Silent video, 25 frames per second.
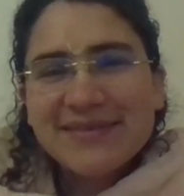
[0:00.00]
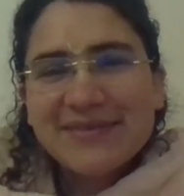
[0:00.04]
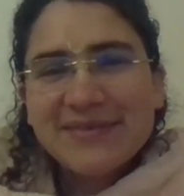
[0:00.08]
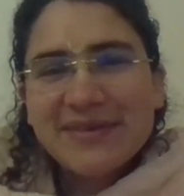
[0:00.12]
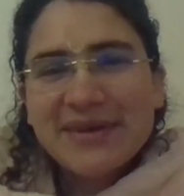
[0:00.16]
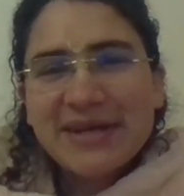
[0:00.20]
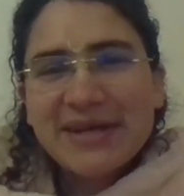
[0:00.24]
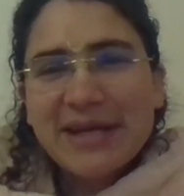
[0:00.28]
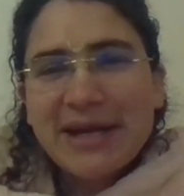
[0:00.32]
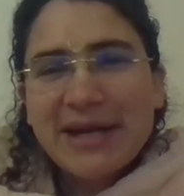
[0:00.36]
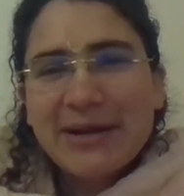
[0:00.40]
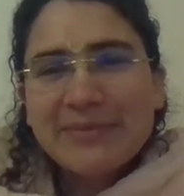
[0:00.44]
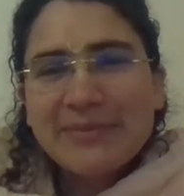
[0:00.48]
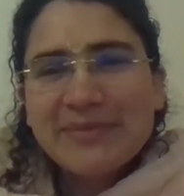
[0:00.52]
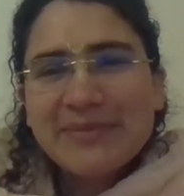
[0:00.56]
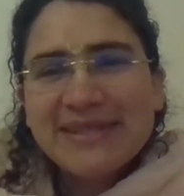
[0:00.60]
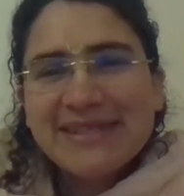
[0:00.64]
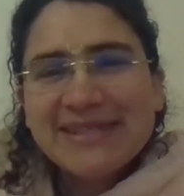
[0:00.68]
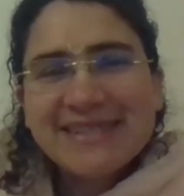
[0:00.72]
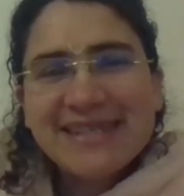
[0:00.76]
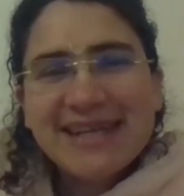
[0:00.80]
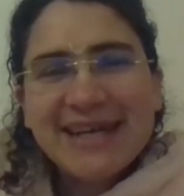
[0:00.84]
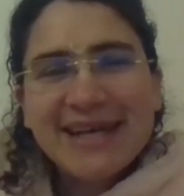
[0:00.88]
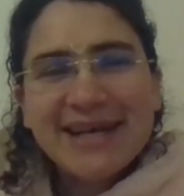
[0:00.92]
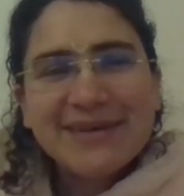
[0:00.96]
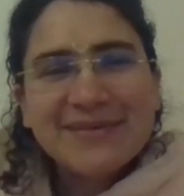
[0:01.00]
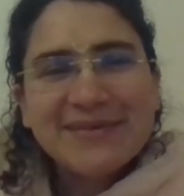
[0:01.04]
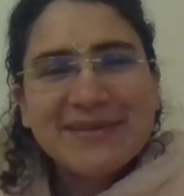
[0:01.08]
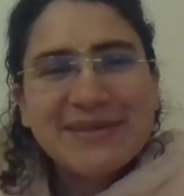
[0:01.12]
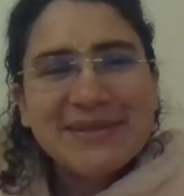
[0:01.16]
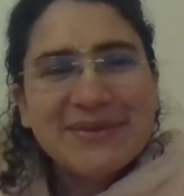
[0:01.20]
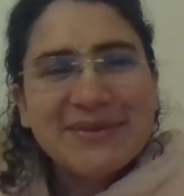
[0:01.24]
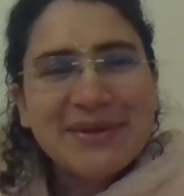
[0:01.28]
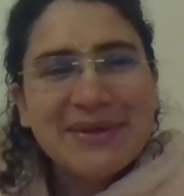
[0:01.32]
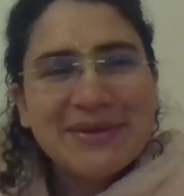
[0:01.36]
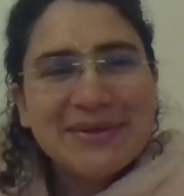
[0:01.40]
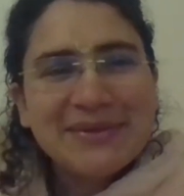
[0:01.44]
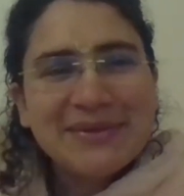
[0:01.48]
very happy to have
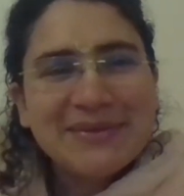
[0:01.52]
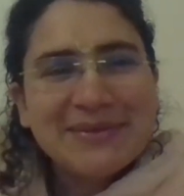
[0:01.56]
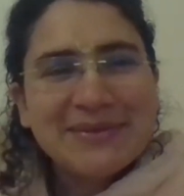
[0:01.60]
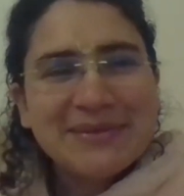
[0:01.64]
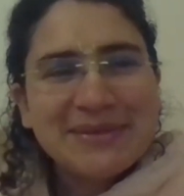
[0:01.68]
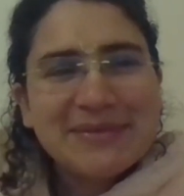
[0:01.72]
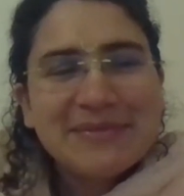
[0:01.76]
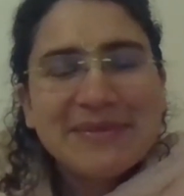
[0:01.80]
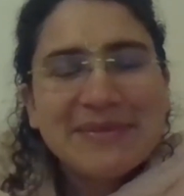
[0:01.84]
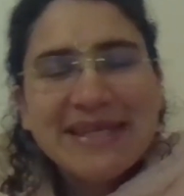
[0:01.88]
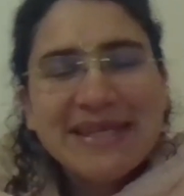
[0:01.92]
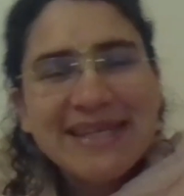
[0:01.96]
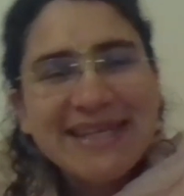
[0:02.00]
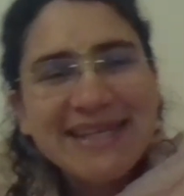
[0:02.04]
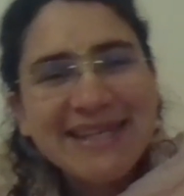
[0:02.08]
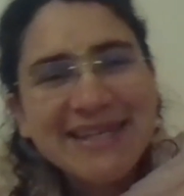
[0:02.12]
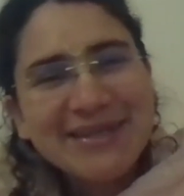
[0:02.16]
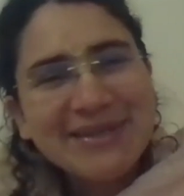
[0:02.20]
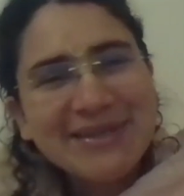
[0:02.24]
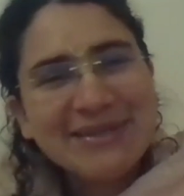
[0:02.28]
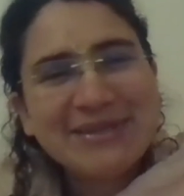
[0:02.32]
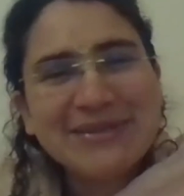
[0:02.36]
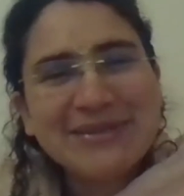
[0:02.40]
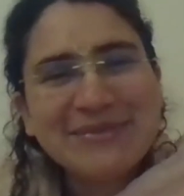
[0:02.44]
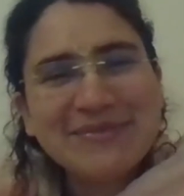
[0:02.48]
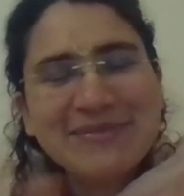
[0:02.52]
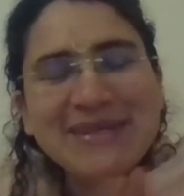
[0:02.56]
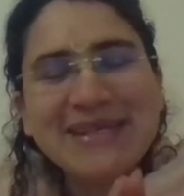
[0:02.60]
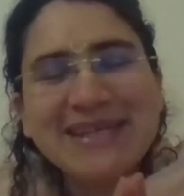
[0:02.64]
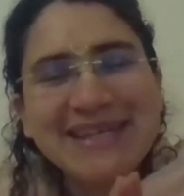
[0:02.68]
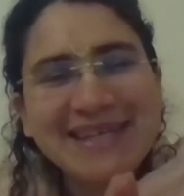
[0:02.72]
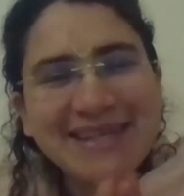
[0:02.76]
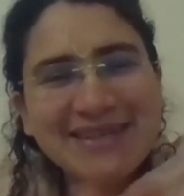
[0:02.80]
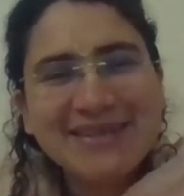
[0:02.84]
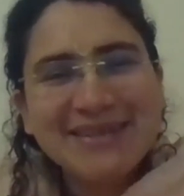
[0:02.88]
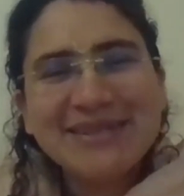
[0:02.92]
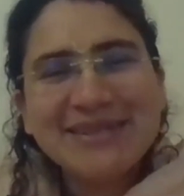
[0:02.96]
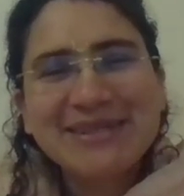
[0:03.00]
you all, to be here
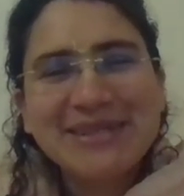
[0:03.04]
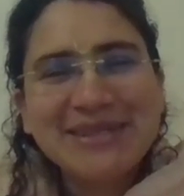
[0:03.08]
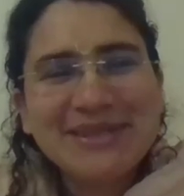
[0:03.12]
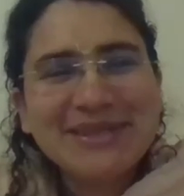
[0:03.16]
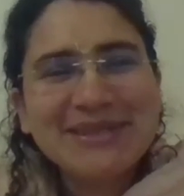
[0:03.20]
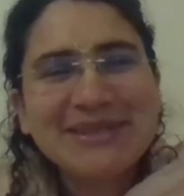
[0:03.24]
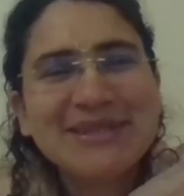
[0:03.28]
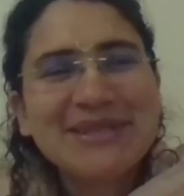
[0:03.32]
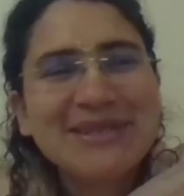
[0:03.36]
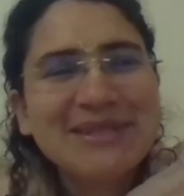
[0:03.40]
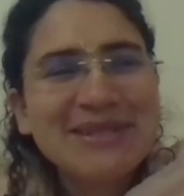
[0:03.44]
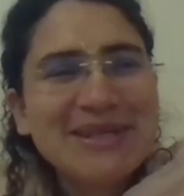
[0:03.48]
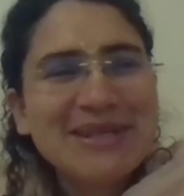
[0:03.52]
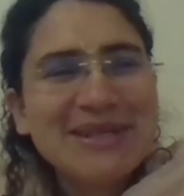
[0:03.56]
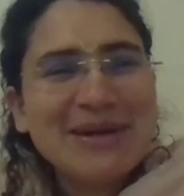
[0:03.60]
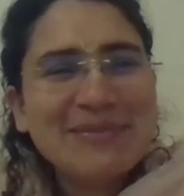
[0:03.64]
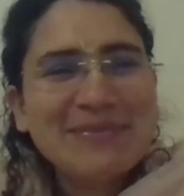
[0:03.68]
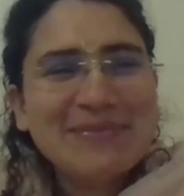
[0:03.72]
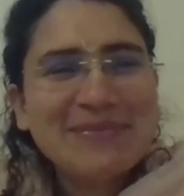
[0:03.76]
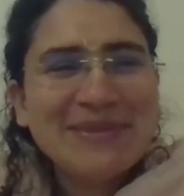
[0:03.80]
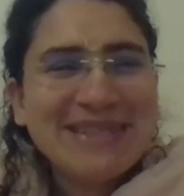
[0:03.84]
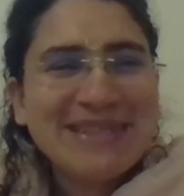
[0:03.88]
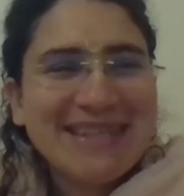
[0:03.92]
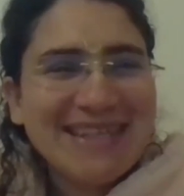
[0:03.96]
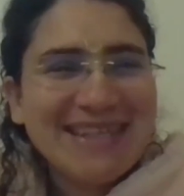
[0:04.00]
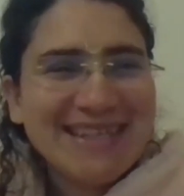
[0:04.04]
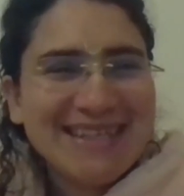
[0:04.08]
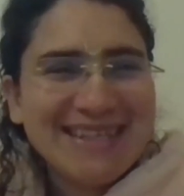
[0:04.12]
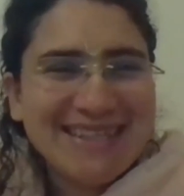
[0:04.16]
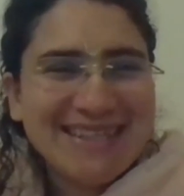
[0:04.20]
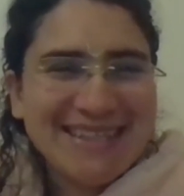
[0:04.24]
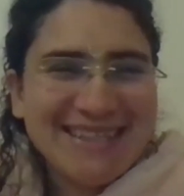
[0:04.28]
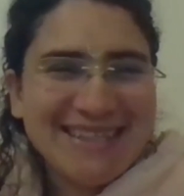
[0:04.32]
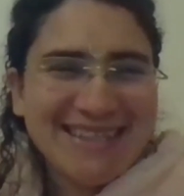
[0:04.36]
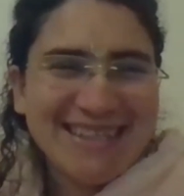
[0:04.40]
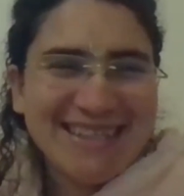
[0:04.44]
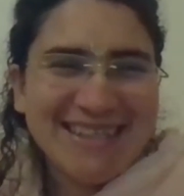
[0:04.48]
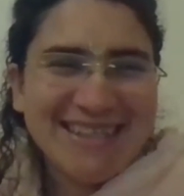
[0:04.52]
in your good company
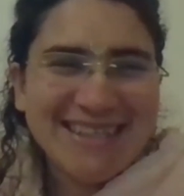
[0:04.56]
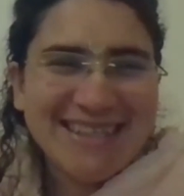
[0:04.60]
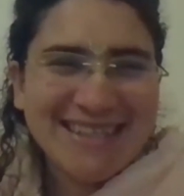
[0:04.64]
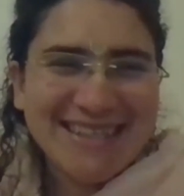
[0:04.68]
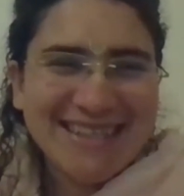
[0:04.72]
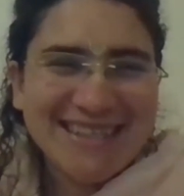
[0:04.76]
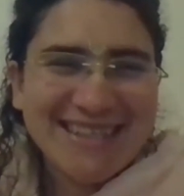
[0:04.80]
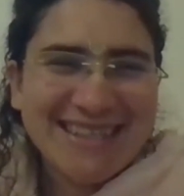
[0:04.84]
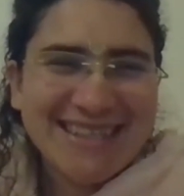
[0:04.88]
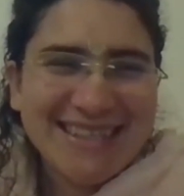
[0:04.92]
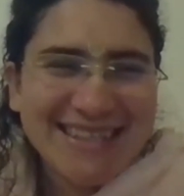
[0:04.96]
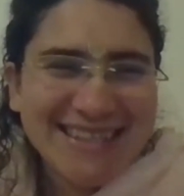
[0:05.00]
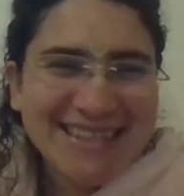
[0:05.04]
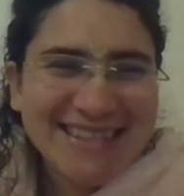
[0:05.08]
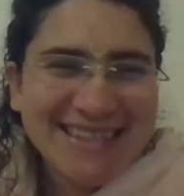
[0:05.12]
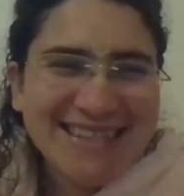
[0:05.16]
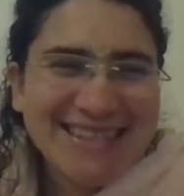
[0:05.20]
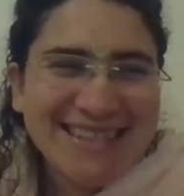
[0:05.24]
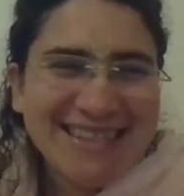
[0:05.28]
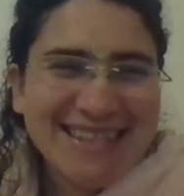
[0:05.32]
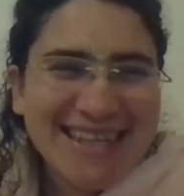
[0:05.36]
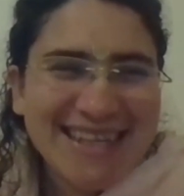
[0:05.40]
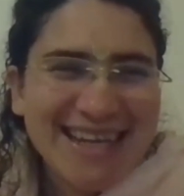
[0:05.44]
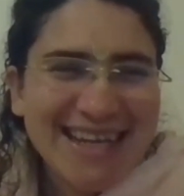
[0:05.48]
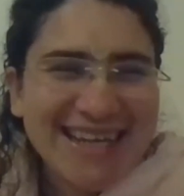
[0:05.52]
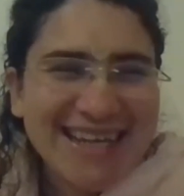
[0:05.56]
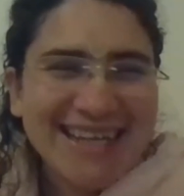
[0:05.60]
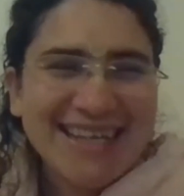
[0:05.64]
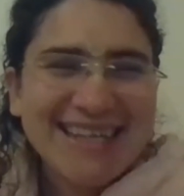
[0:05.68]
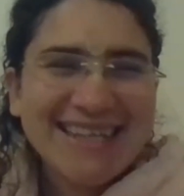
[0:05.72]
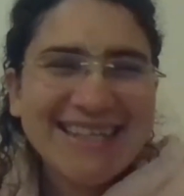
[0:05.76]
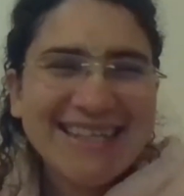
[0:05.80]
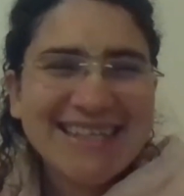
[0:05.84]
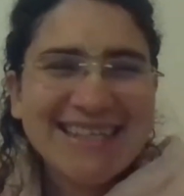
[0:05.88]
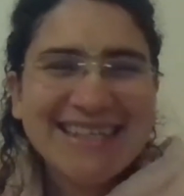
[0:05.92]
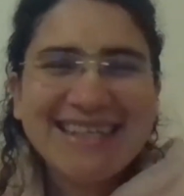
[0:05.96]
today.